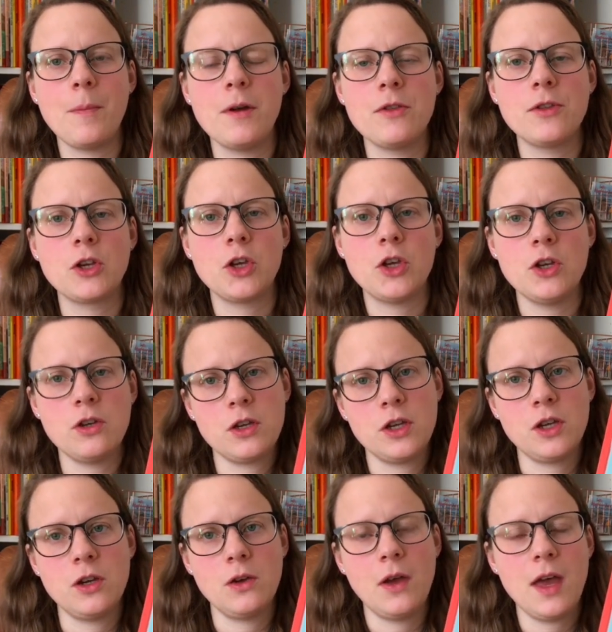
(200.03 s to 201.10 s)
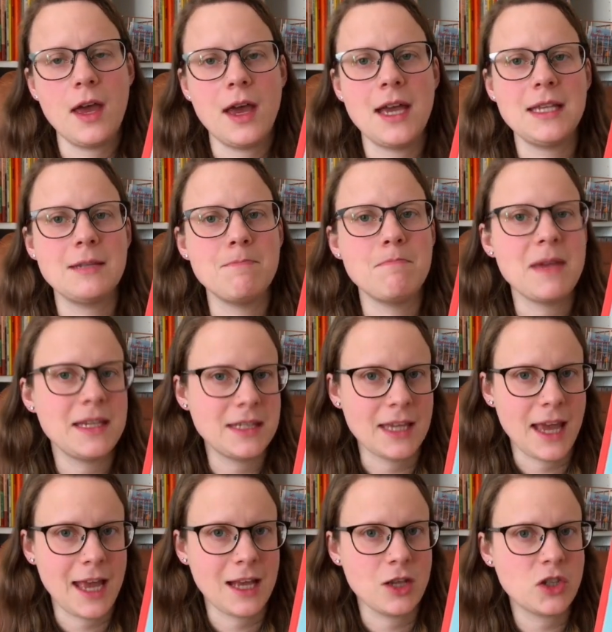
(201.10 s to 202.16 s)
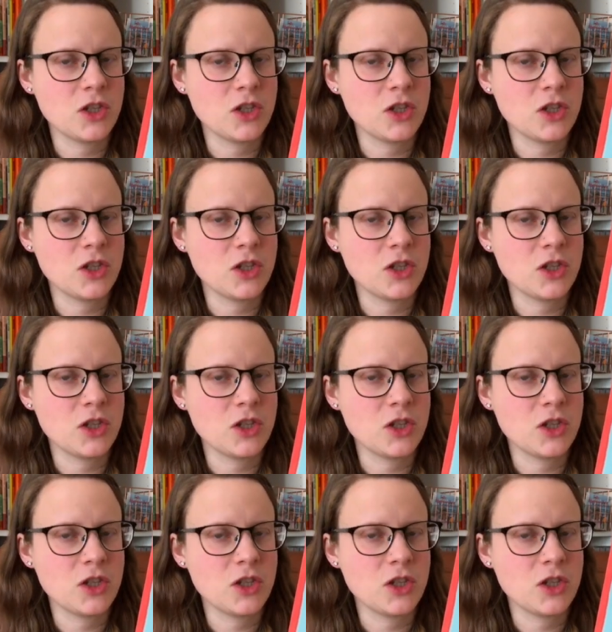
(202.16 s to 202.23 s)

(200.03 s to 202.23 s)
but the cuckoo is missing,